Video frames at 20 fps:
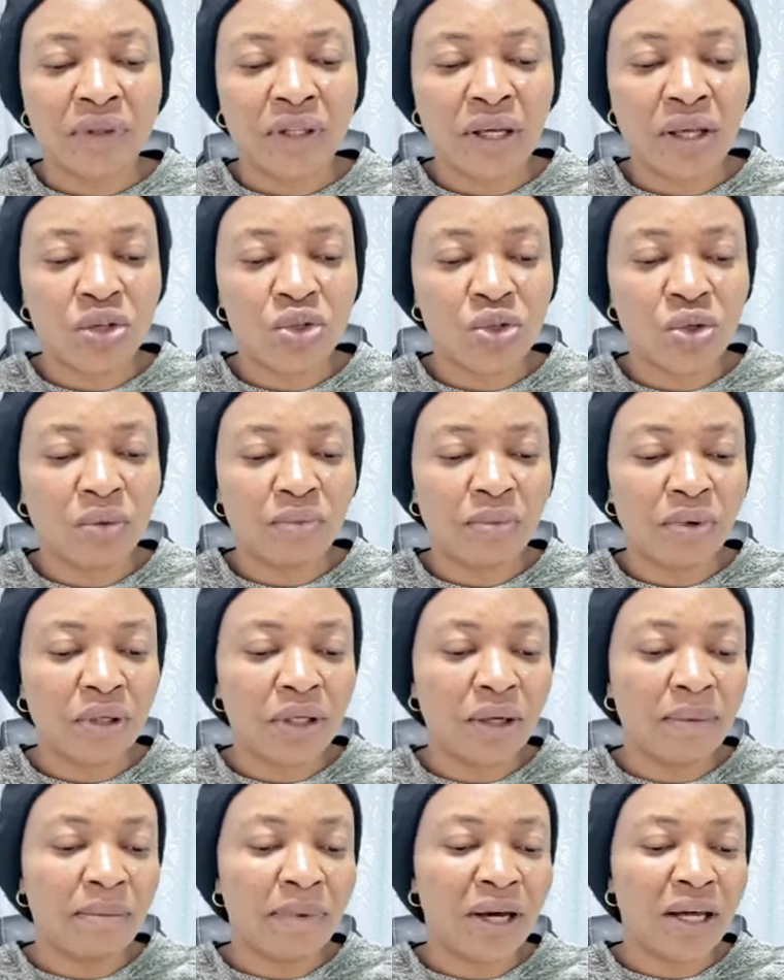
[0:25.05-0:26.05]
Tell
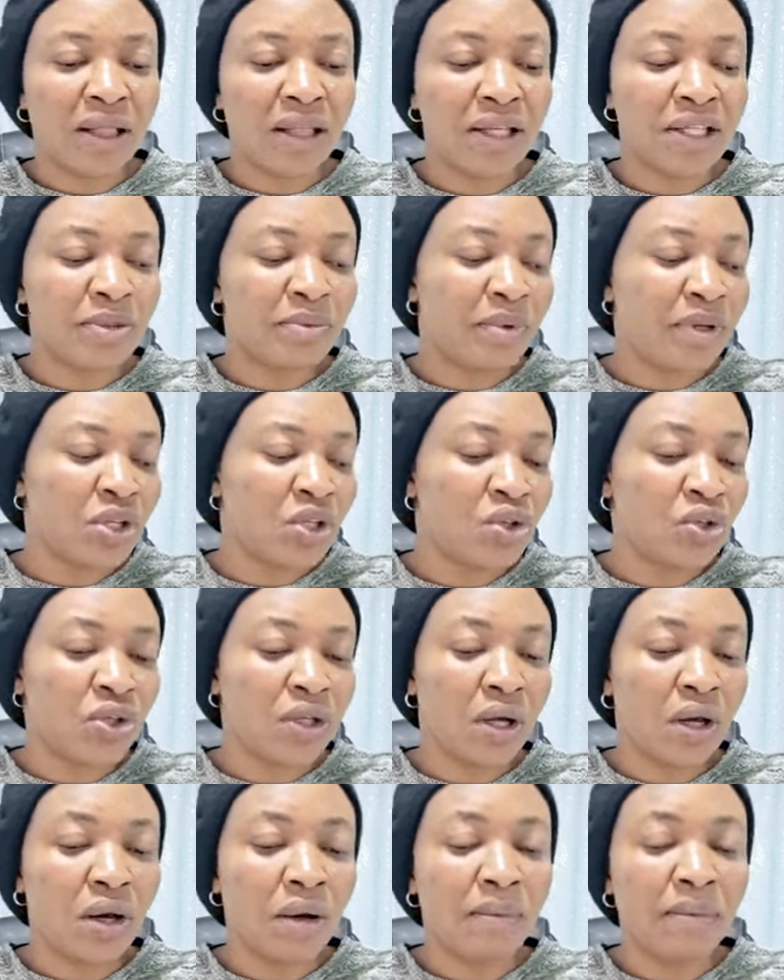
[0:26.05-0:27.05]
somebody about this
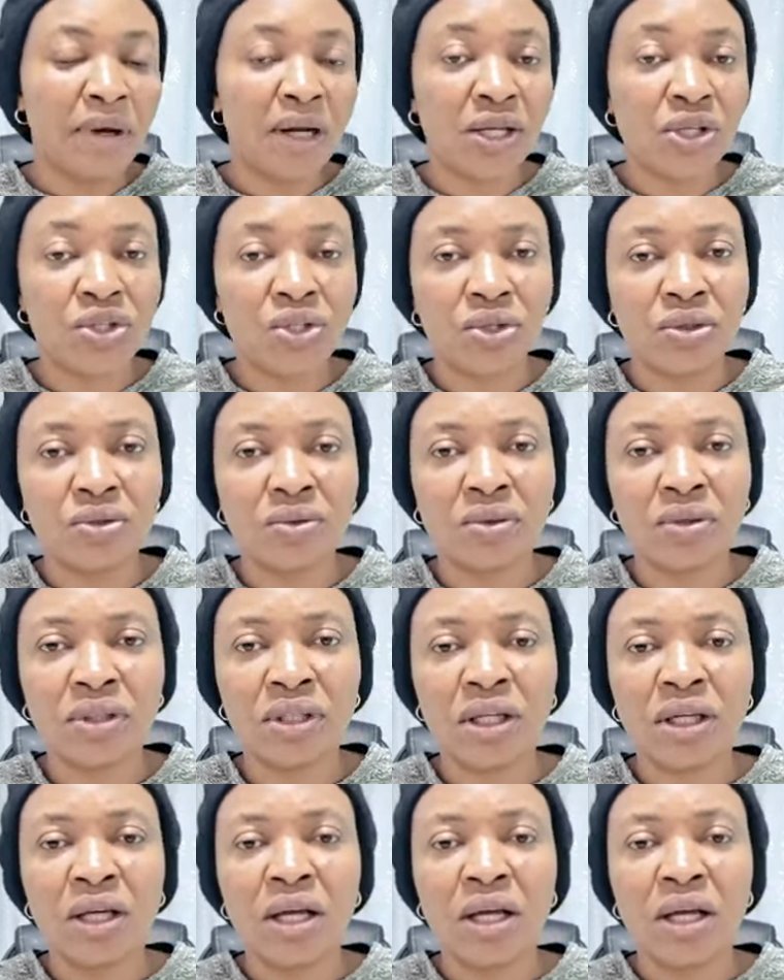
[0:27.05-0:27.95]
ministry. God bless you.